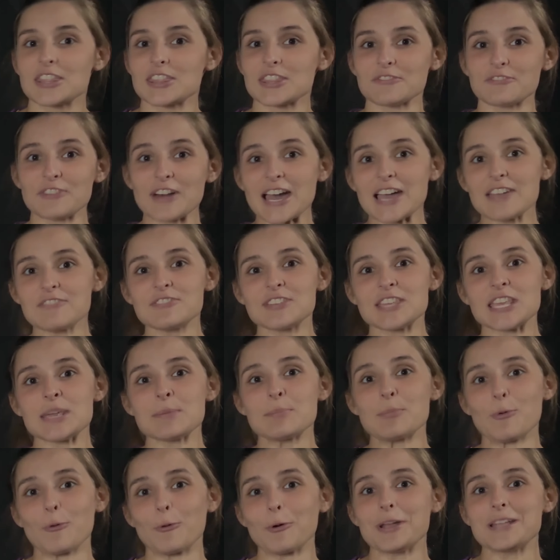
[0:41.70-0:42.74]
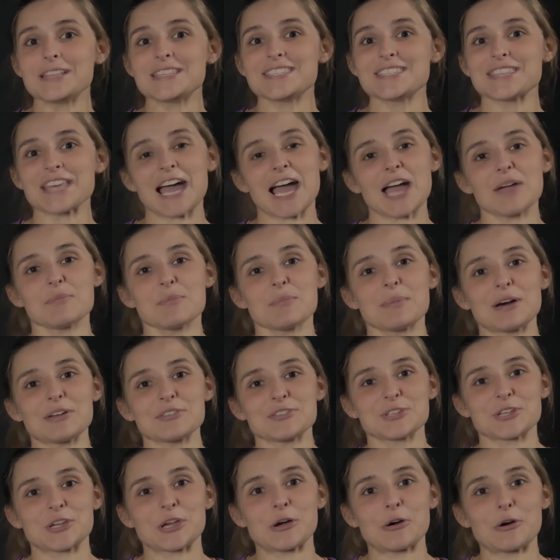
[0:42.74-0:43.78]
The five key points that I'm about
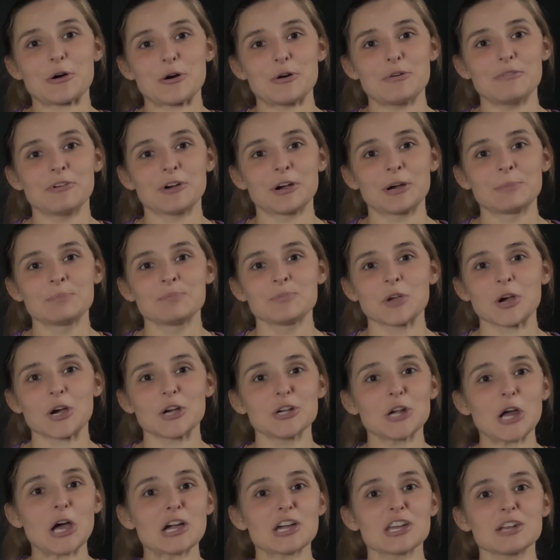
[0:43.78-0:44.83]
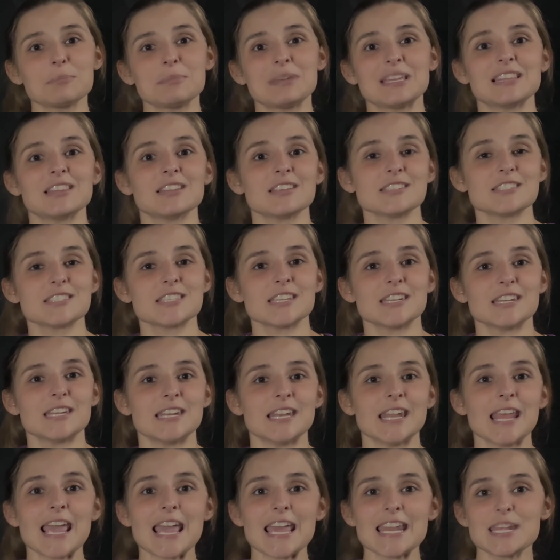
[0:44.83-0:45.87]
to go over are not going to be listed
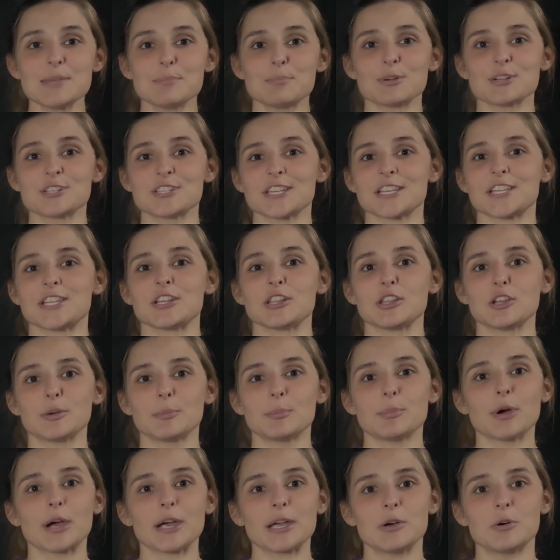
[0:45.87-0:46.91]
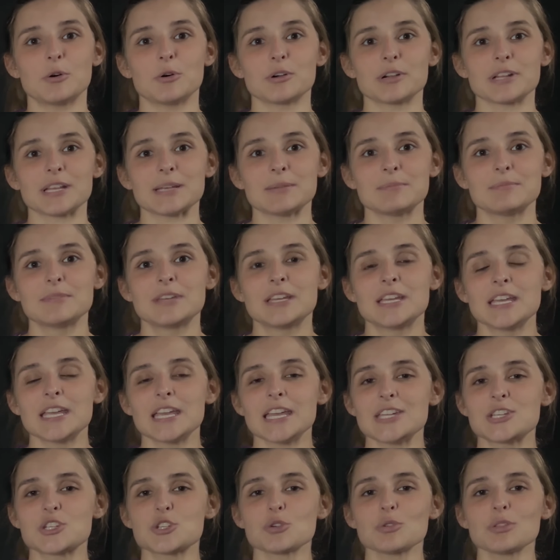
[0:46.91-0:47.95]
in any particular priority.
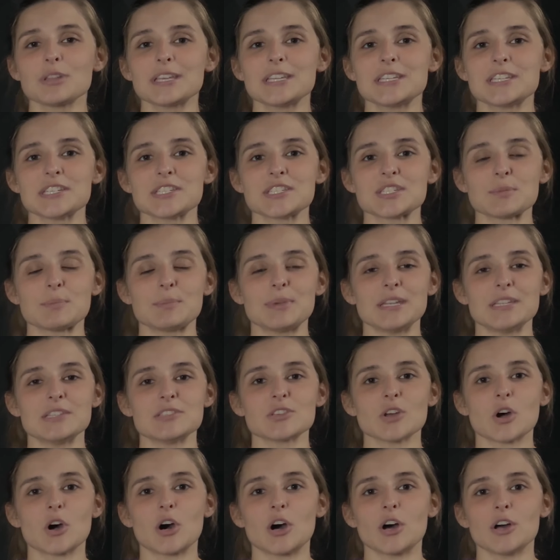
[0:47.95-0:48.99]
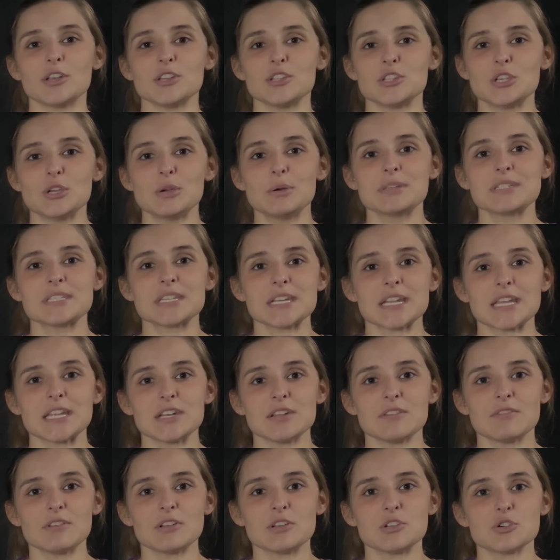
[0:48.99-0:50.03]
It truly just depends on you as an
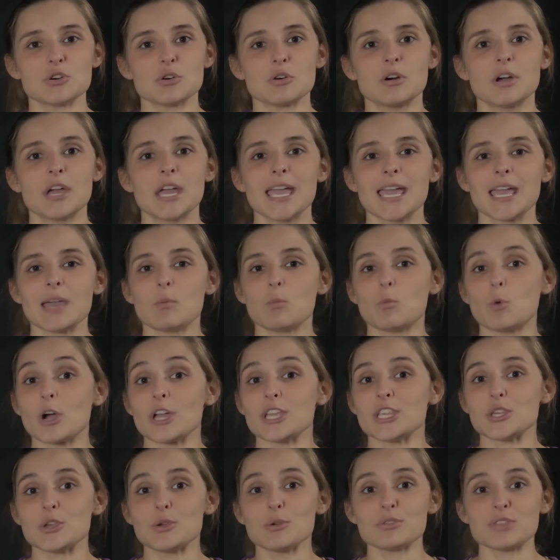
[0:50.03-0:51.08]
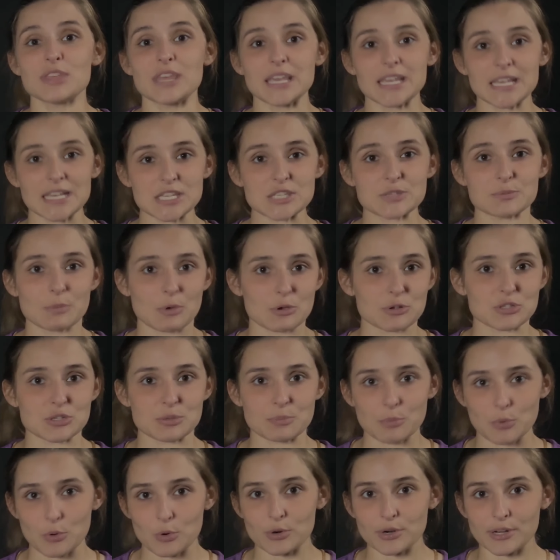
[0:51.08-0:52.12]
individual and what you think is most
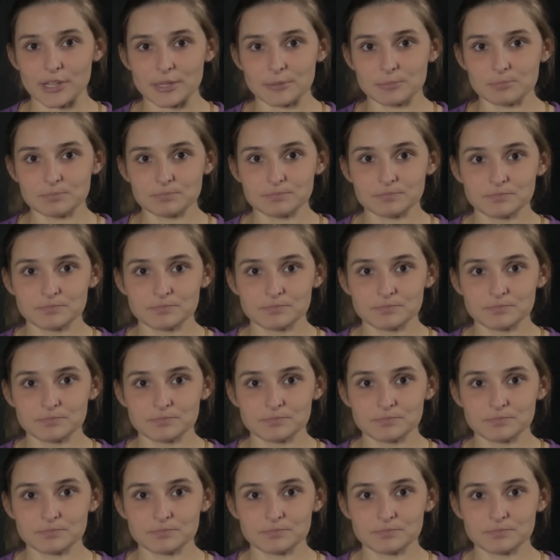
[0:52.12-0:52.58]
important.